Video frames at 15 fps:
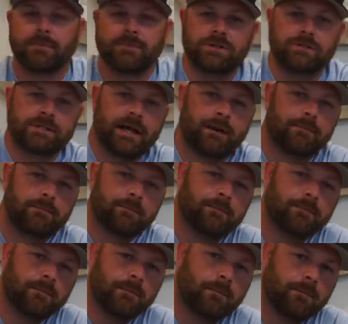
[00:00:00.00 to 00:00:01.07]
Two tap.
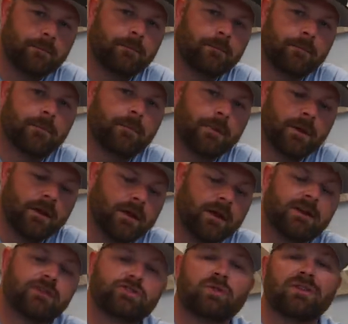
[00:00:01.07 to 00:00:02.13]

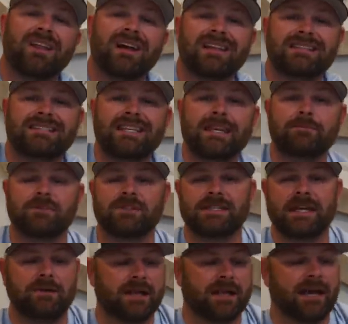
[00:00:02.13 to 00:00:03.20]
So a lot deeper
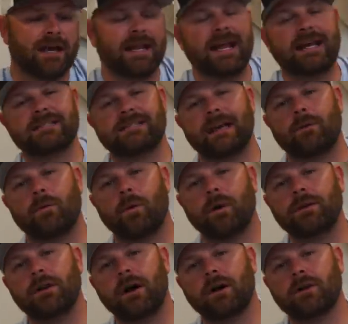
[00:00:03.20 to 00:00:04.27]
sound. It kind of has that
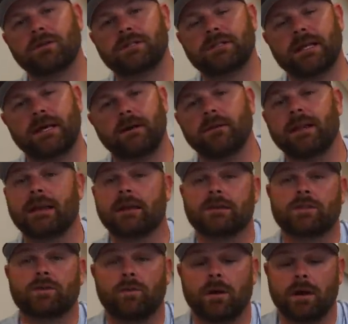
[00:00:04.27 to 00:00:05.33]
one knocker sound like a
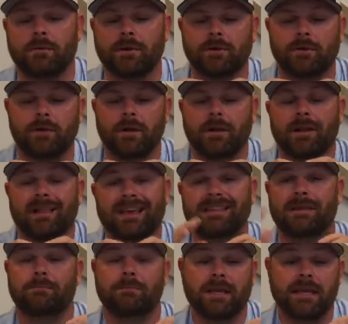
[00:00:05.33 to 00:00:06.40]
square bill, like
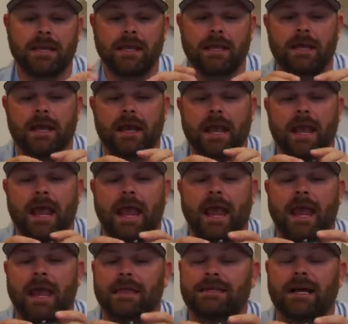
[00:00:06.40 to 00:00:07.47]
the biggie.
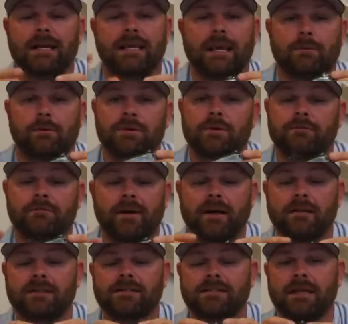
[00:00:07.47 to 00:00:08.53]
And again, when you
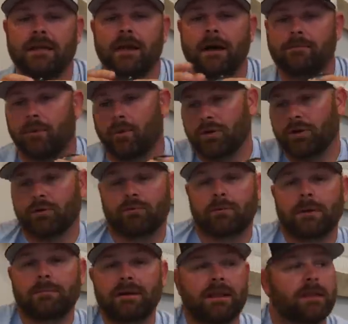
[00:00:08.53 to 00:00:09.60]
fire this thing up or you're
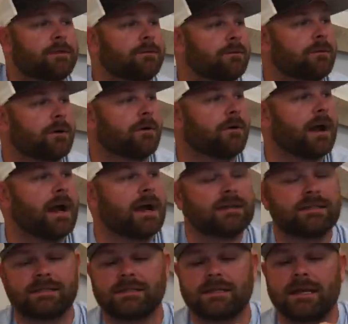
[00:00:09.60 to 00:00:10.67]
ripping it through the
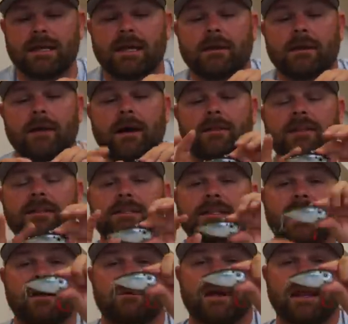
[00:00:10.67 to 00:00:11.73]
grass, uh, this
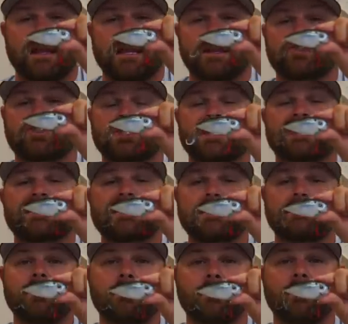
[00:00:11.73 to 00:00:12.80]
guy right here is just a
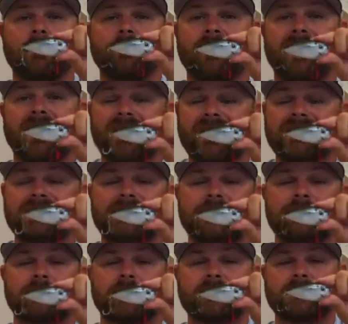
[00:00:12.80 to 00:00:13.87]
different profile, a
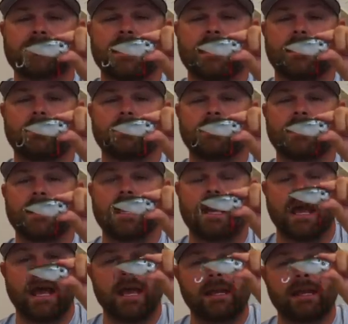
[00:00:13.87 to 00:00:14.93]
different sound,
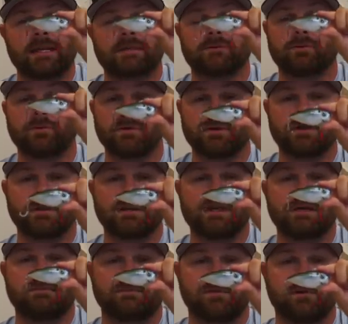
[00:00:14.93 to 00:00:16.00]
and it has
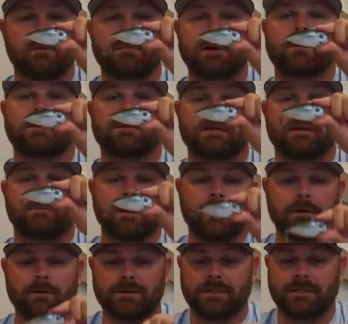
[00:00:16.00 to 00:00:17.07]
really put big ones in the
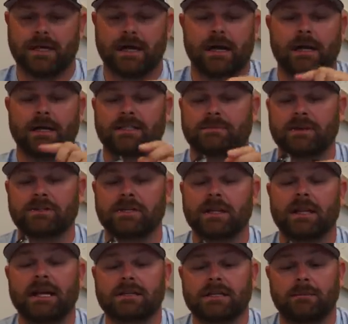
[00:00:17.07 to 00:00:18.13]
boat, uh, especially the
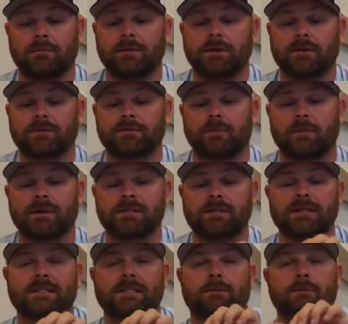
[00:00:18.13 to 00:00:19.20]
last couple years for me. So
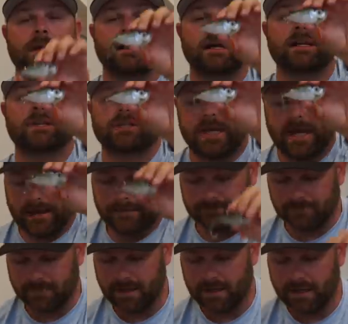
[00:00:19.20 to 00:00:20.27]
this is the Red Eye Shad.
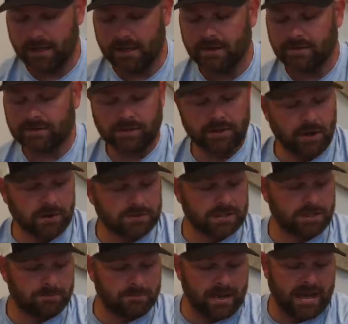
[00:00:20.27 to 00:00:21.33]
So those are
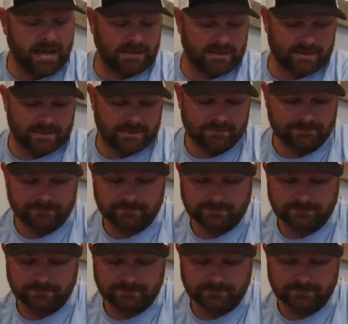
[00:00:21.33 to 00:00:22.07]
the baits.